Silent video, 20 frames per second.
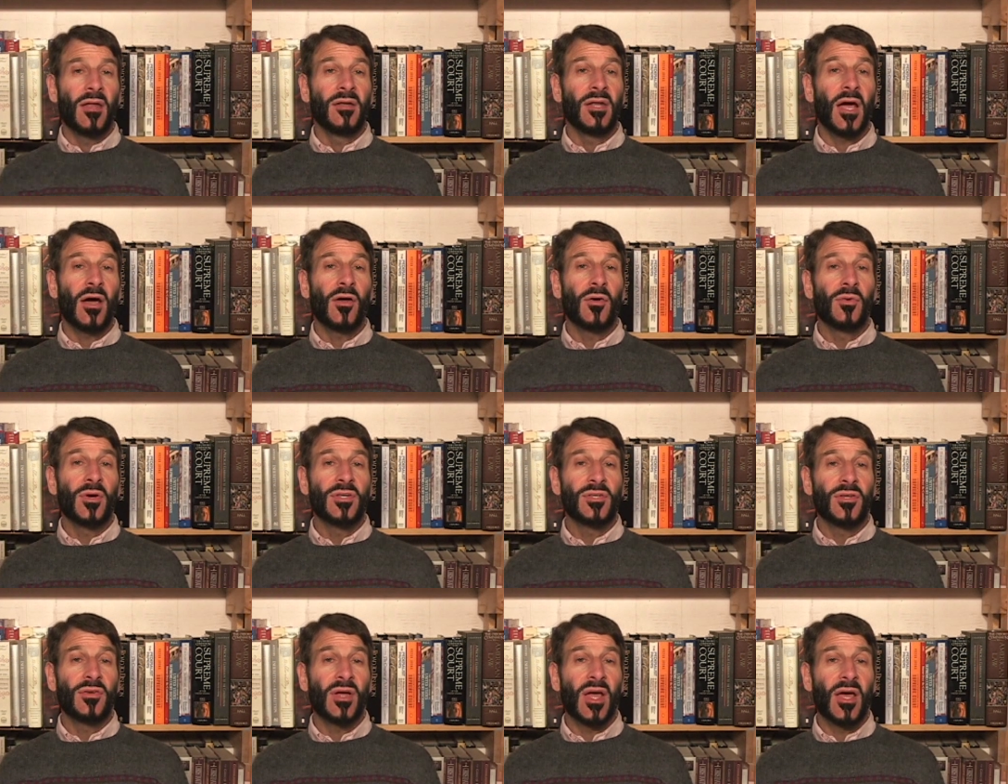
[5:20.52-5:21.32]
Now I
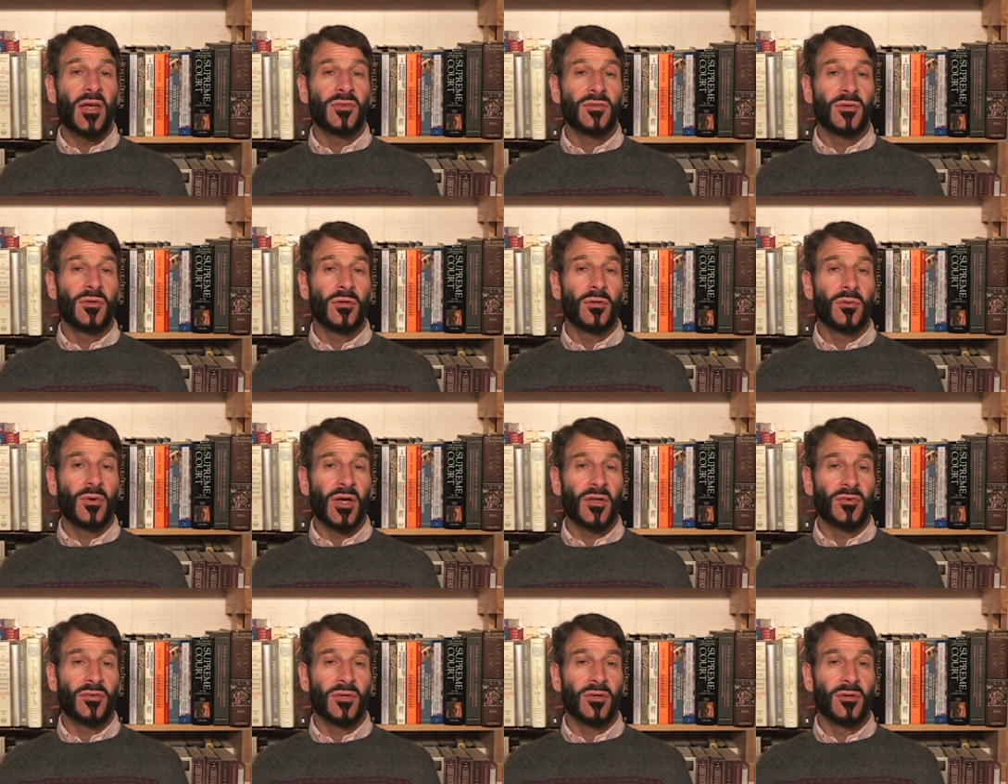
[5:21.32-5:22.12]
wish to ask you a
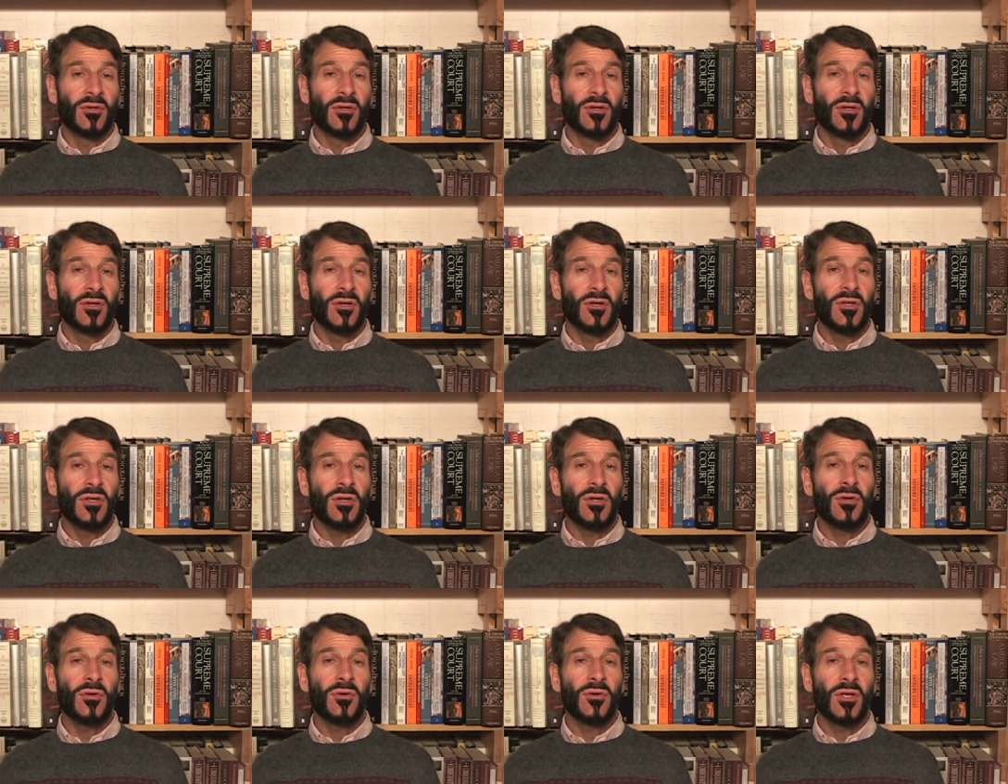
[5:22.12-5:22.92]
question. Do
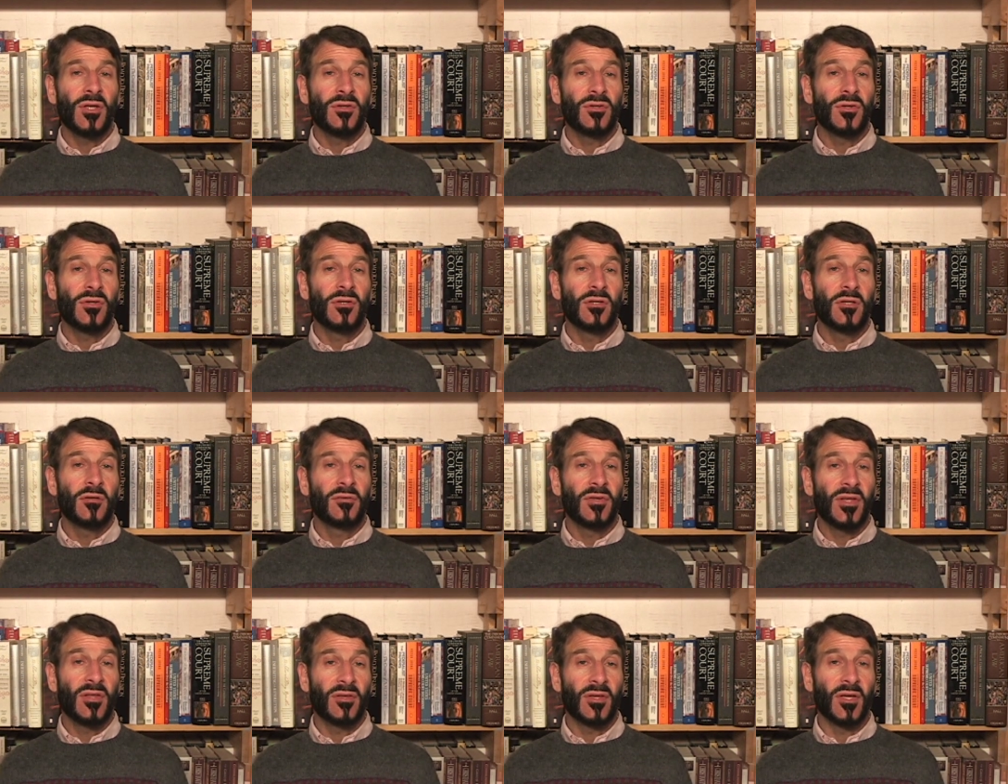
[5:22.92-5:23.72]
you
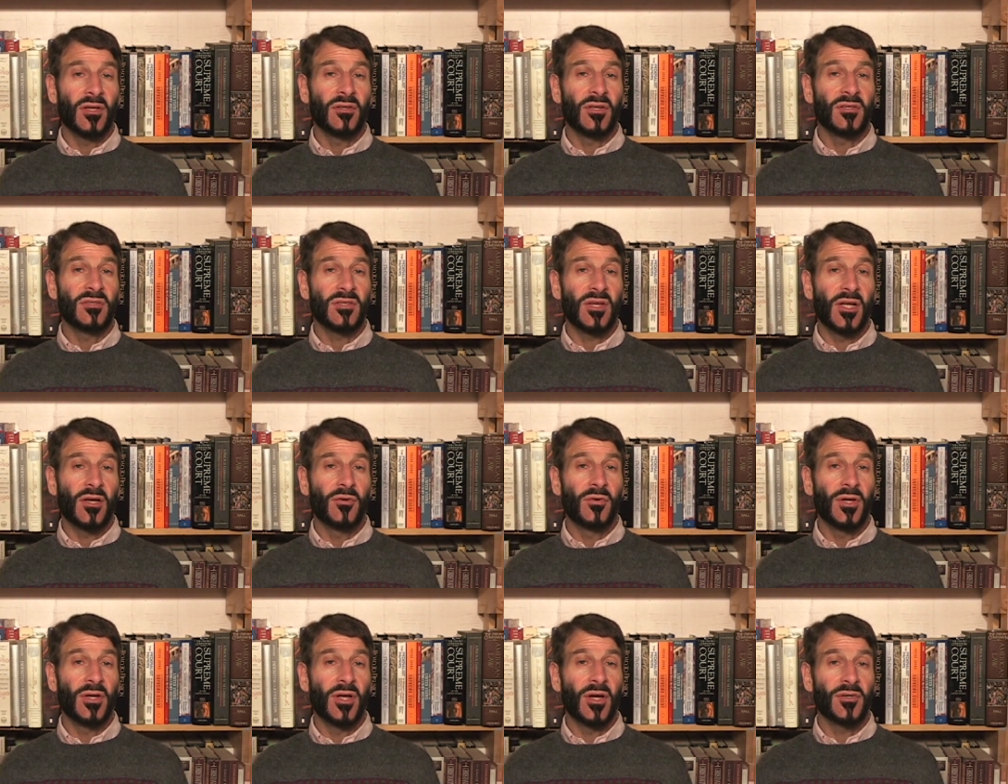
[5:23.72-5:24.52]
intuitively think that
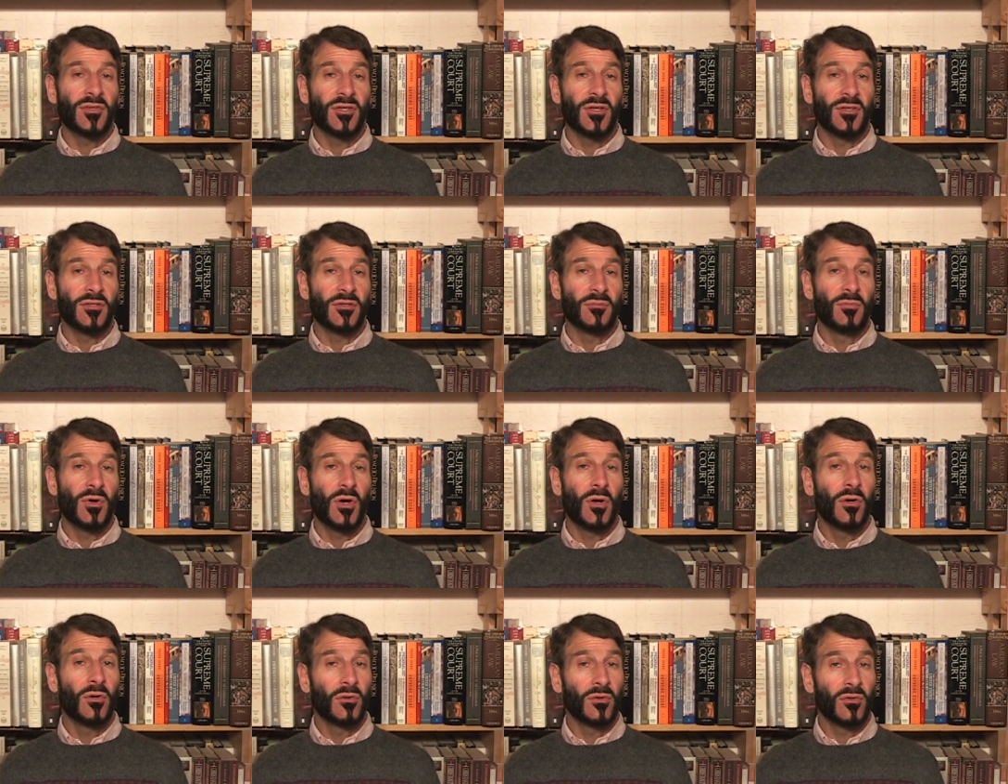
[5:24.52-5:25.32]
scale reductionism
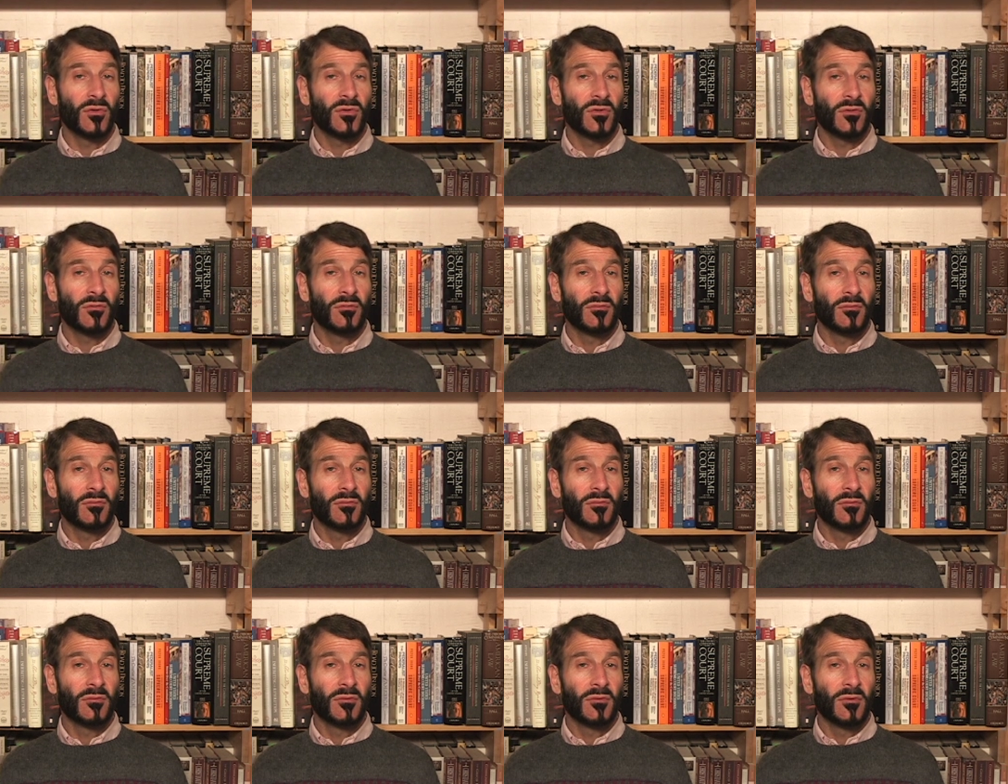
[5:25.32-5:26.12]
holds?
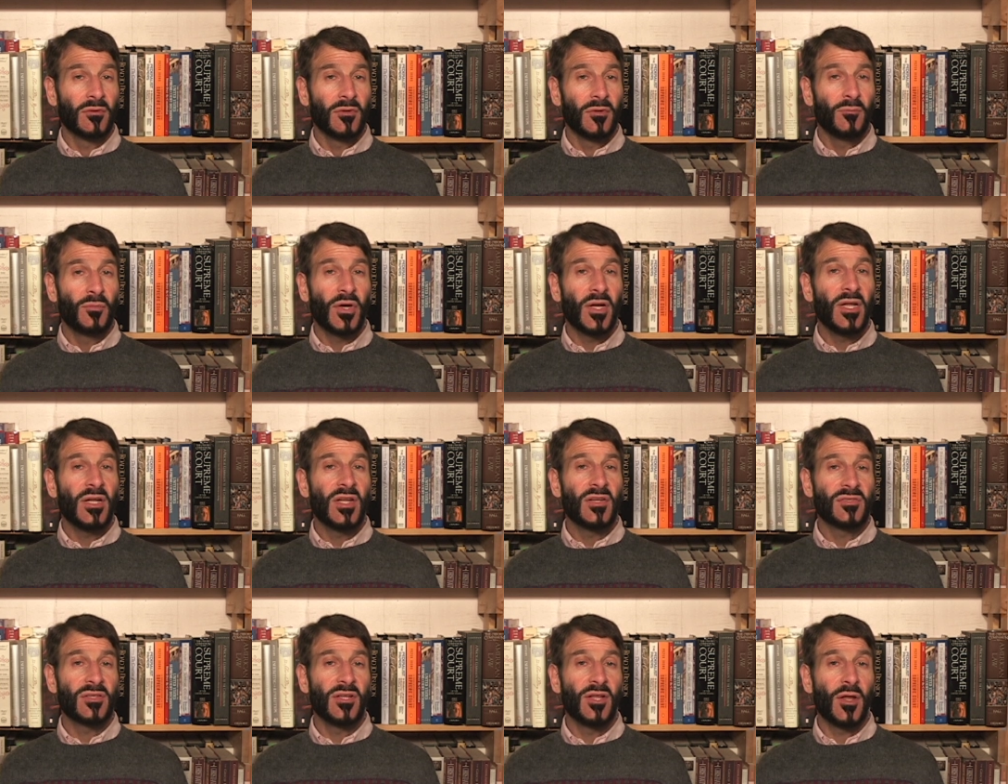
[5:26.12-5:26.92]
Putting
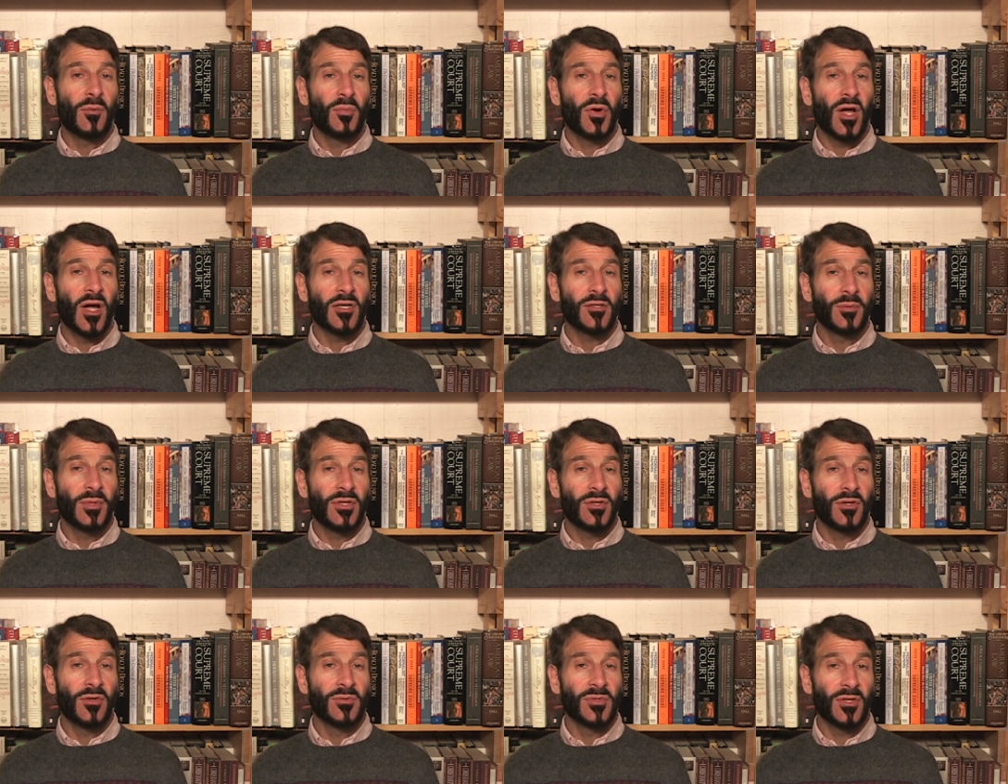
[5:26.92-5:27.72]
this in the
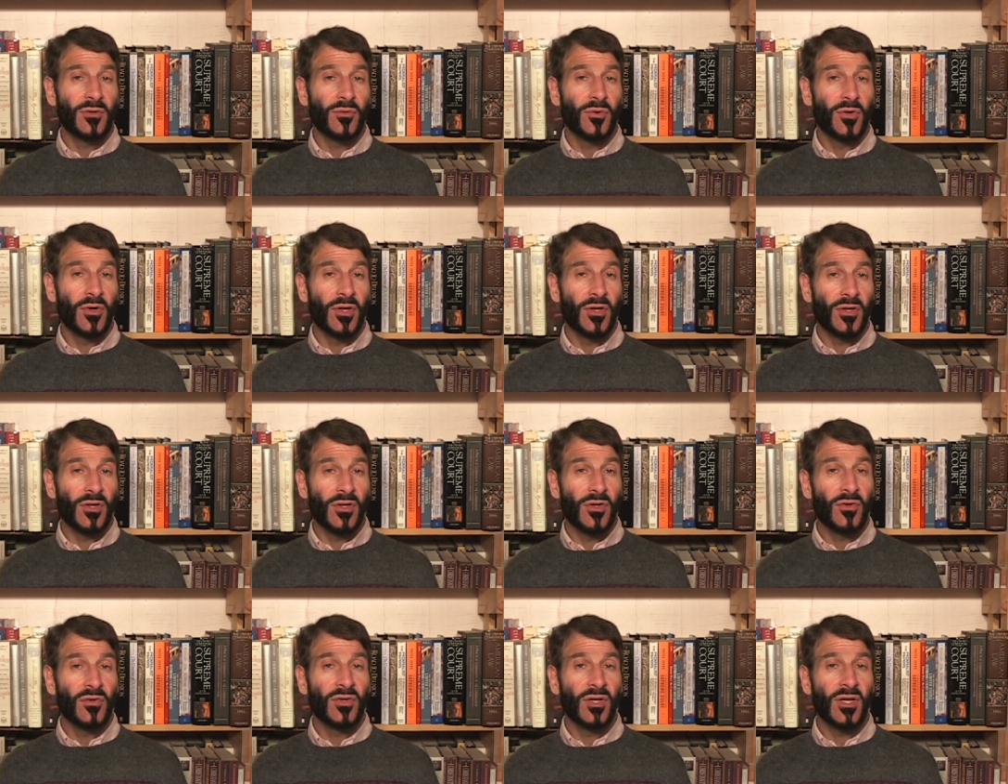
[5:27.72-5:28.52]
approximate terms that we're
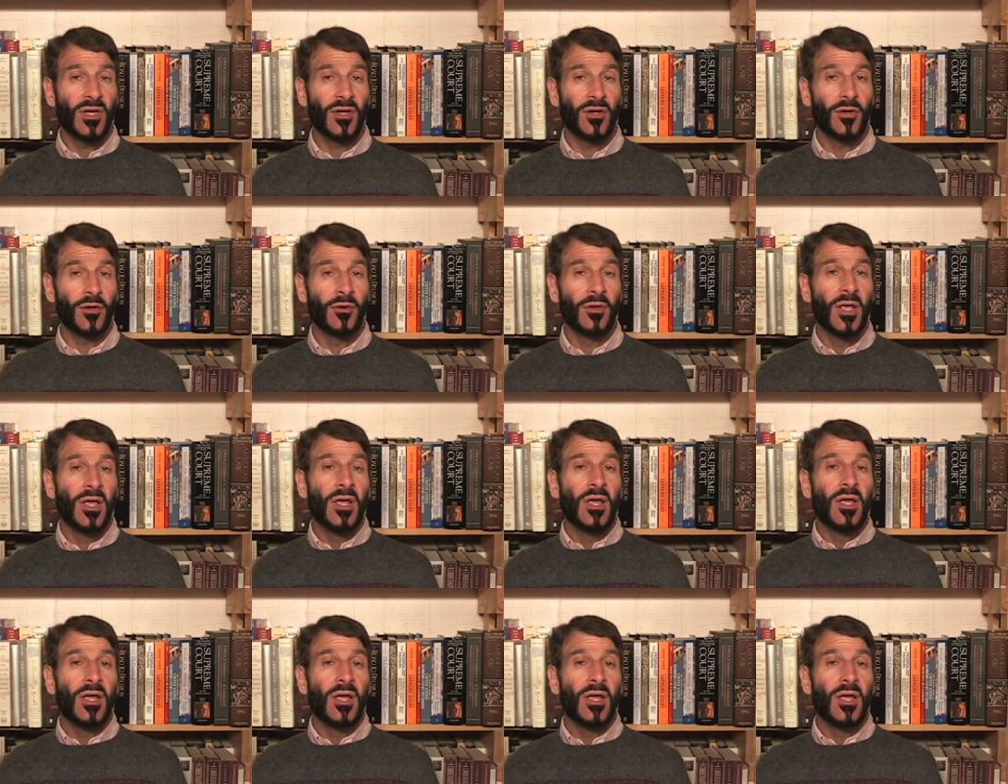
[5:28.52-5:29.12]
using here,